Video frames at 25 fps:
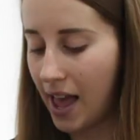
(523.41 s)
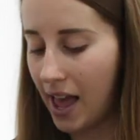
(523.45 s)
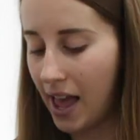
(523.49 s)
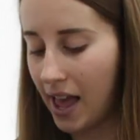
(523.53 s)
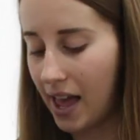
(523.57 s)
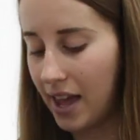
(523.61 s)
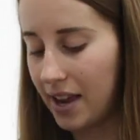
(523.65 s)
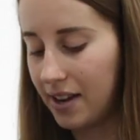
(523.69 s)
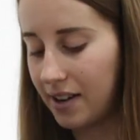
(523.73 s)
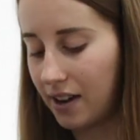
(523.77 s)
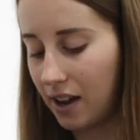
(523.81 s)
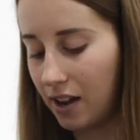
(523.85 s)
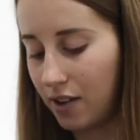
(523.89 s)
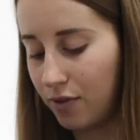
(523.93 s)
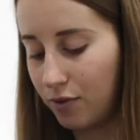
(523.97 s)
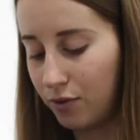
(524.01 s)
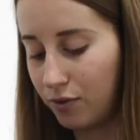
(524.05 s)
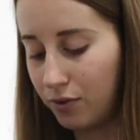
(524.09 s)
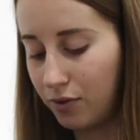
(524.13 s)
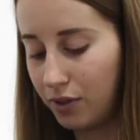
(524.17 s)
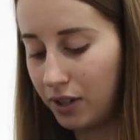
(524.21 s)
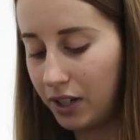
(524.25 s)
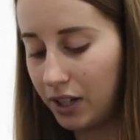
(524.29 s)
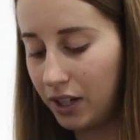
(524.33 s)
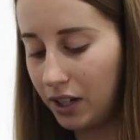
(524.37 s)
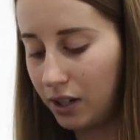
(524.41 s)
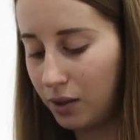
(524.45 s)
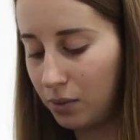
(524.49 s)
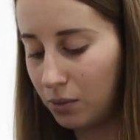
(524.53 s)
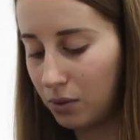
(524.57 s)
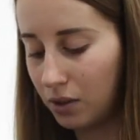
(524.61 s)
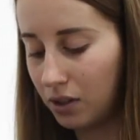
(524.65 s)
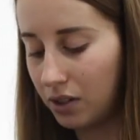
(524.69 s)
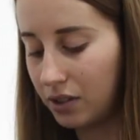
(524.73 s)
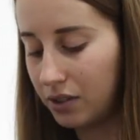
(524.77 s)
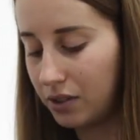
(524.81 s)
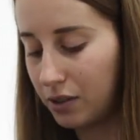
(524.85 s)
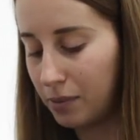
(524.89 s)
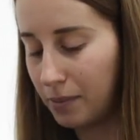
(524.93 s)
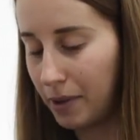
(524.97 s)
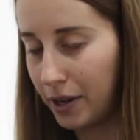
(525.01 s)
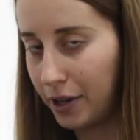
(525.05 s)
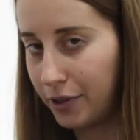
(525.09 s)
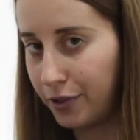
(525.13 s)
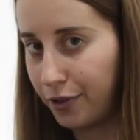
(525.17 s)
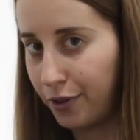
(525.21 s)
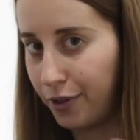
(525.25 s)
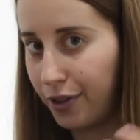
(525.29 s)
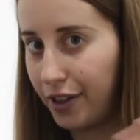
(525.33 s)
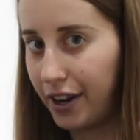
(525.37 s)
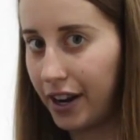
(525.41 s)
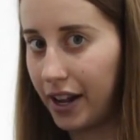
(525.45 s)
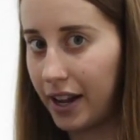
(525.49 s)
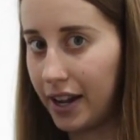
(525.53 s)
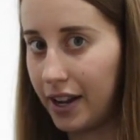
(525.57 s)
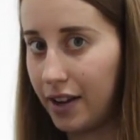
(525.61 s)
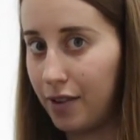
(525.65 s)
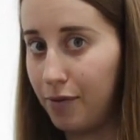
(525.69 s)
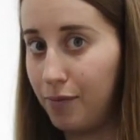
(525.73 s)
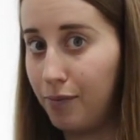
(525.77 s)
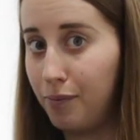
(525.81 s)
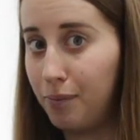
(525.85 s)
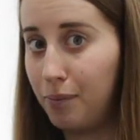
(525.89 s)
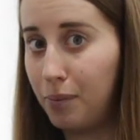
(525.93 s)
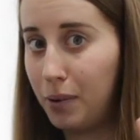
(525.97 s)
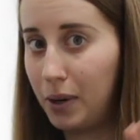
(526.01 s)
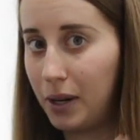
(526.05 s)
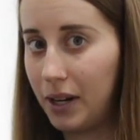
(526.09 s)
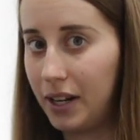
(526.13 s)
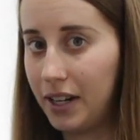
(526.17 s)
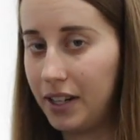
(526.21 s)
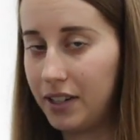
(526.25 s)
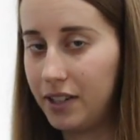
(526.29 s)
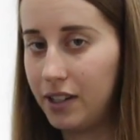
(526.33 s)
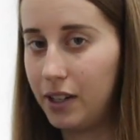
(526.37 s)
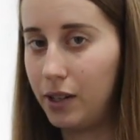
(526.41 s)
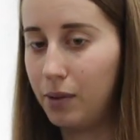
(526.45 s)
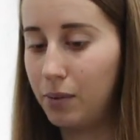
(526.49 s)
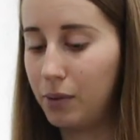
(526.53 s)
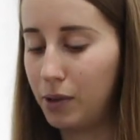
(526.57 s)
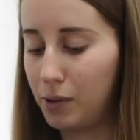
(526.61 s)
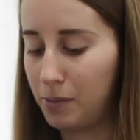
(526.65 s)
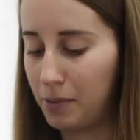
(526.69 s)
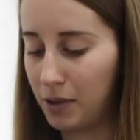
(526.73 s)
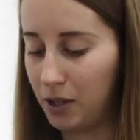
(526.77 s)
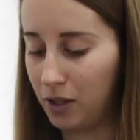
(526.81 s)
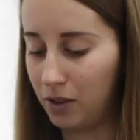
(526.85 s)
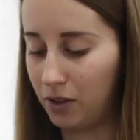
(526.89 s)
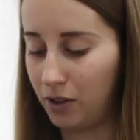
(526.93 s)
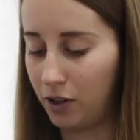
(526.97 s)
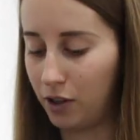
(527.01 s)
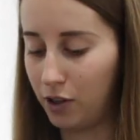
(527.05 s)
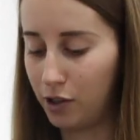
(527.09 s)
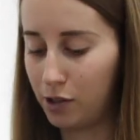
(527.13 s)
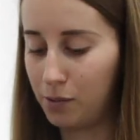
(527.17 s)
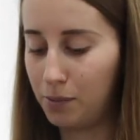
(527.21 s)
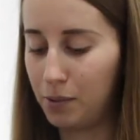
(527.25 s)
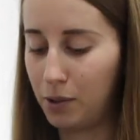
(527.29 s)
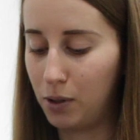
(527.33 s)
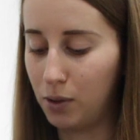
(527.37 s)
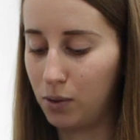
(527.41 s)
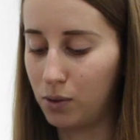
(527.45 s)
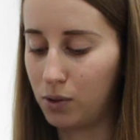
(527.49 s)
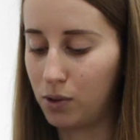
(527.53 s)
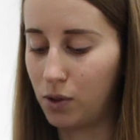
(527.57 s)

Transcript: and I really wanted to make sure that I had plenty with me in the hospital.